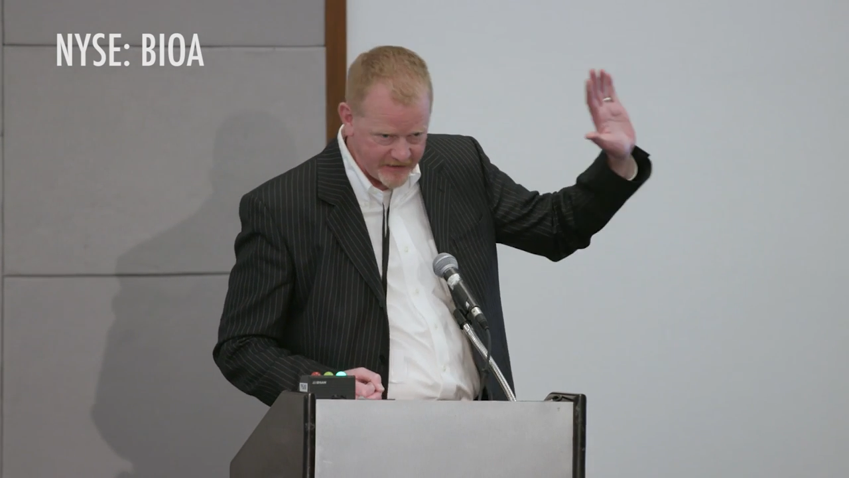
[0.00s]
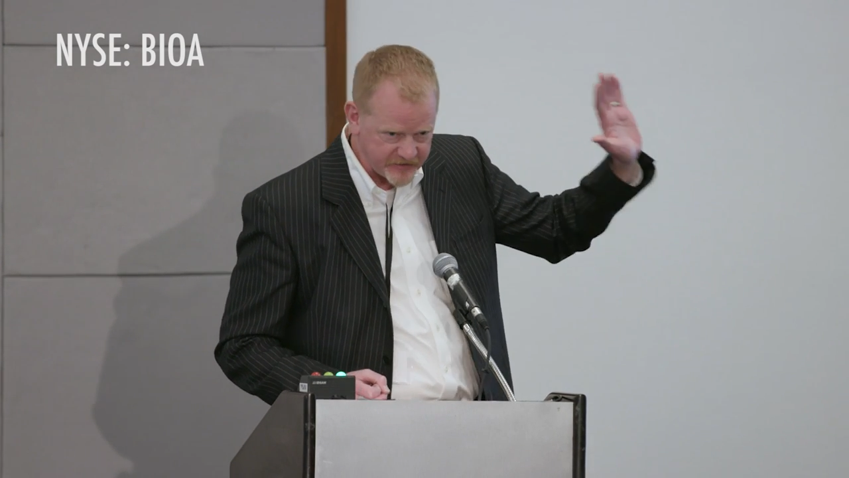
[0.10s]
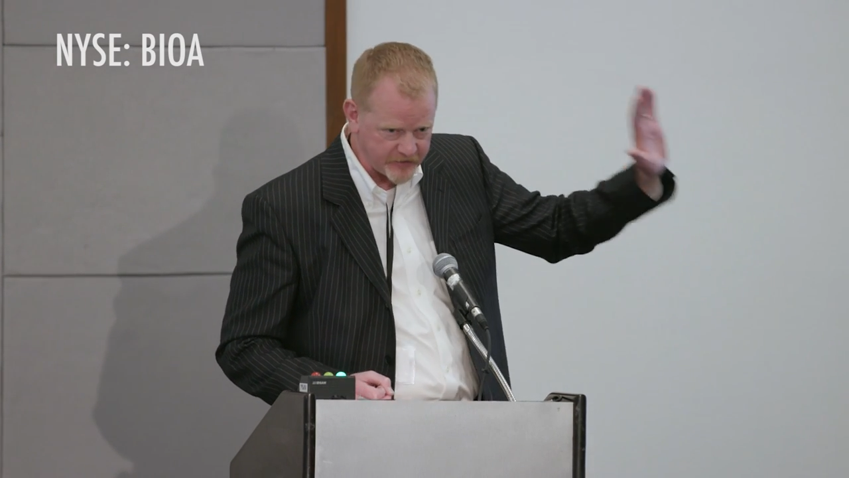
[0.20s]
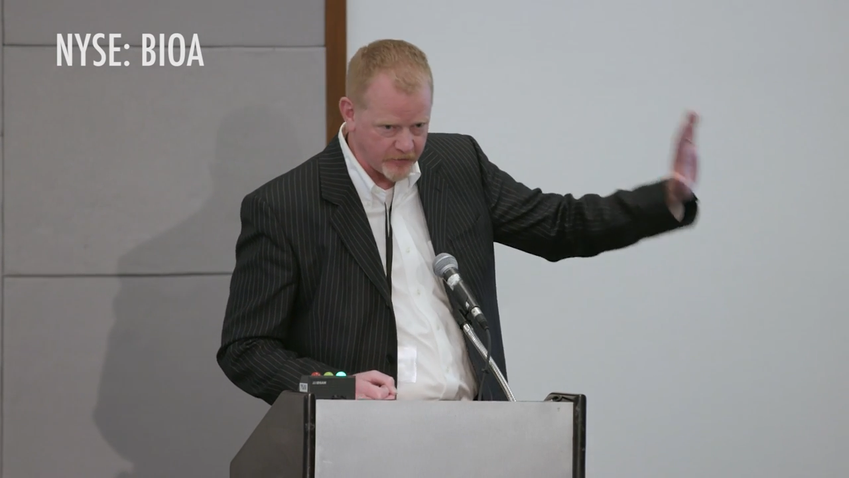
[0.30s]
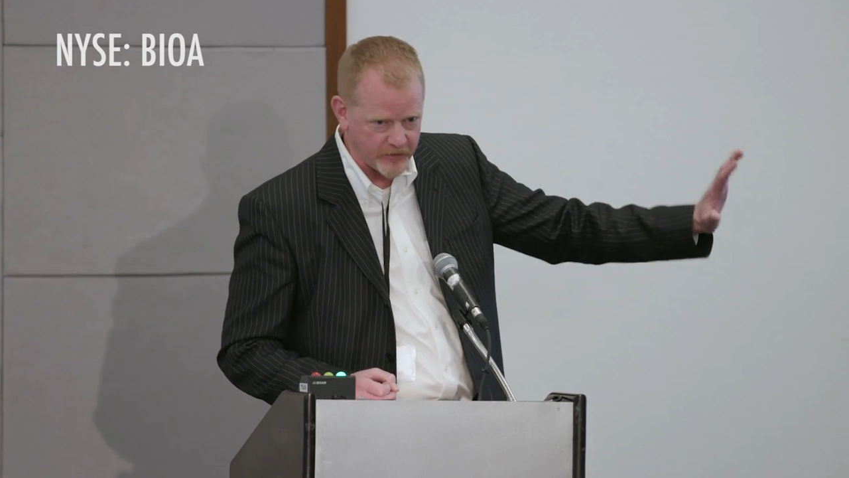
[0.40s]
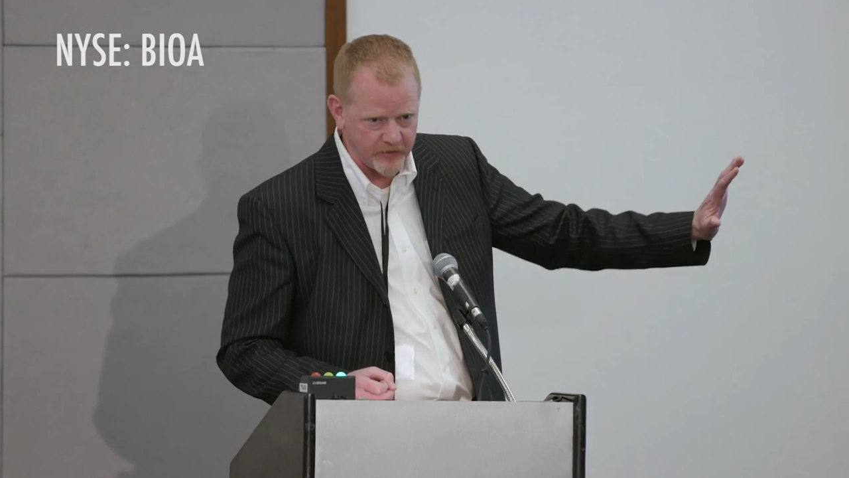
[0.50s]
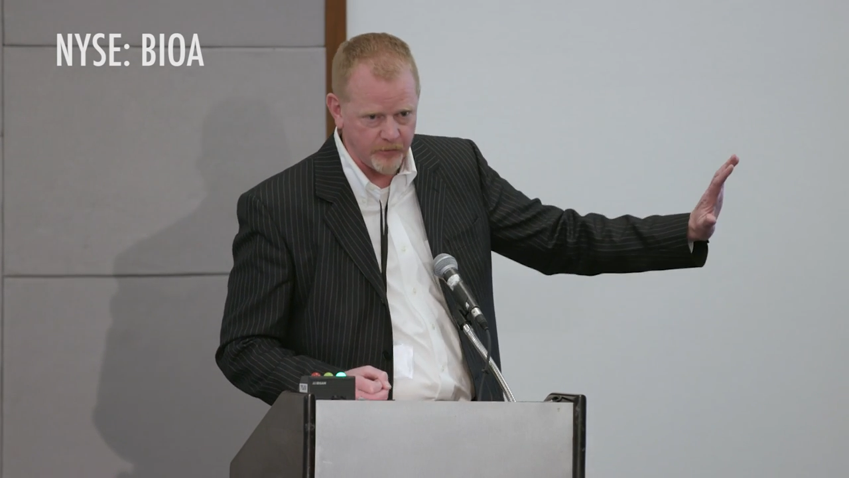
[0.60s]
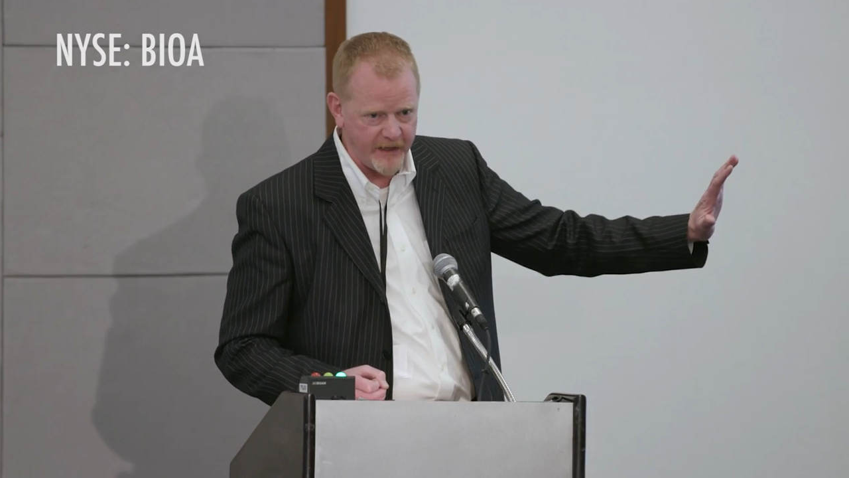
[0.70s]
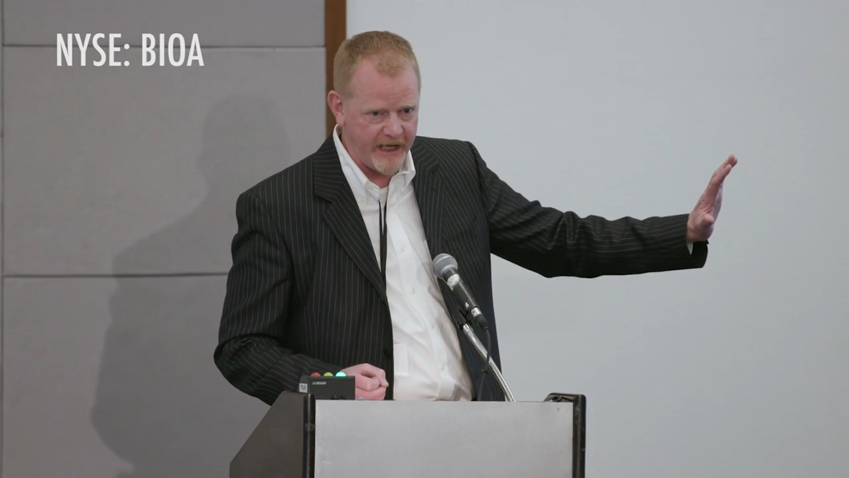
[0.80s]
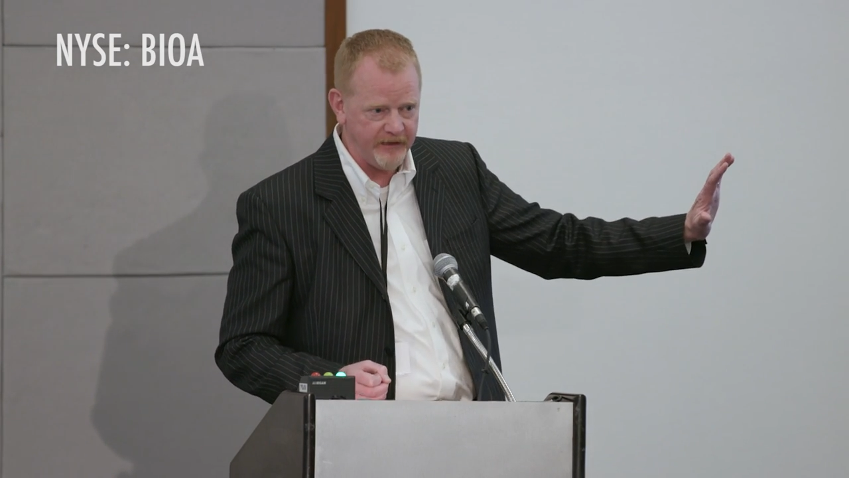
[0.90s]

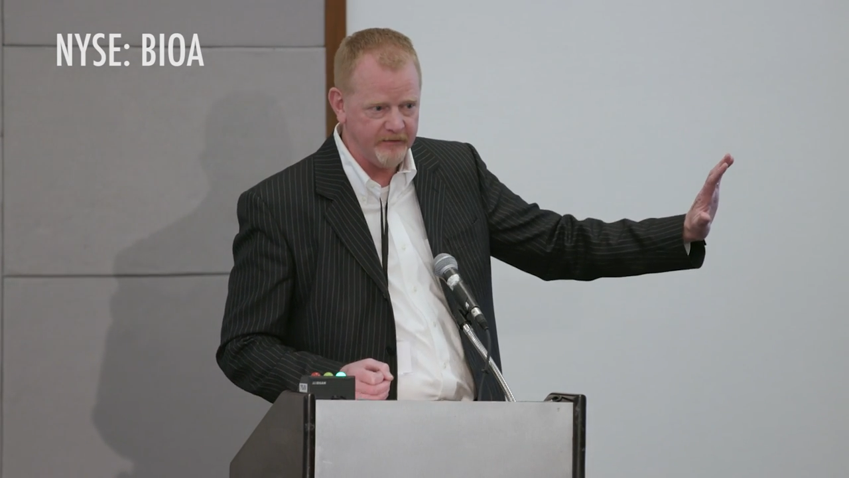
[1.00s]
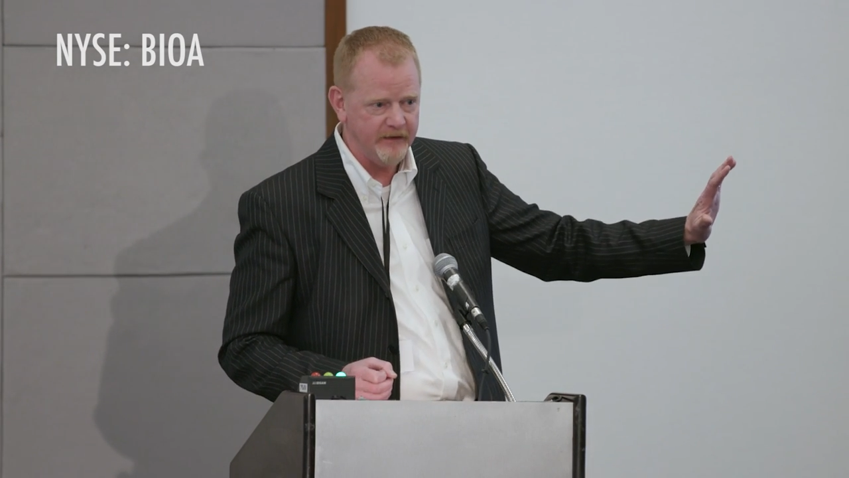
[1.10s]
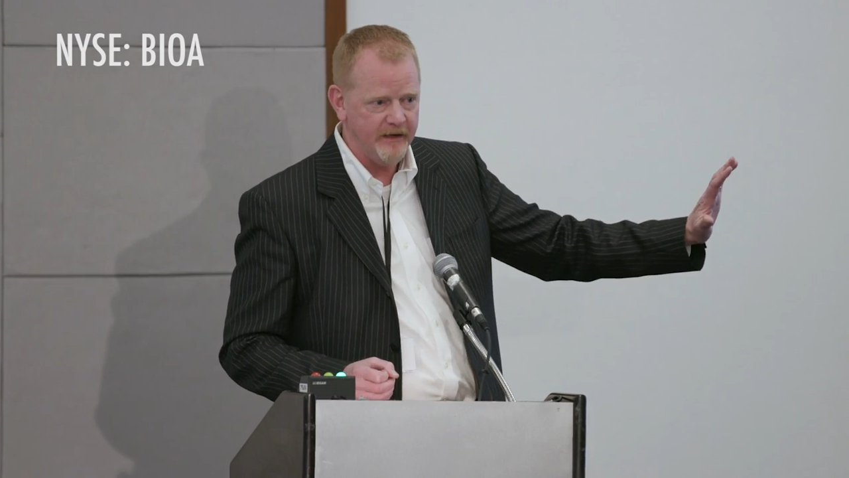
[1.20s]
historical way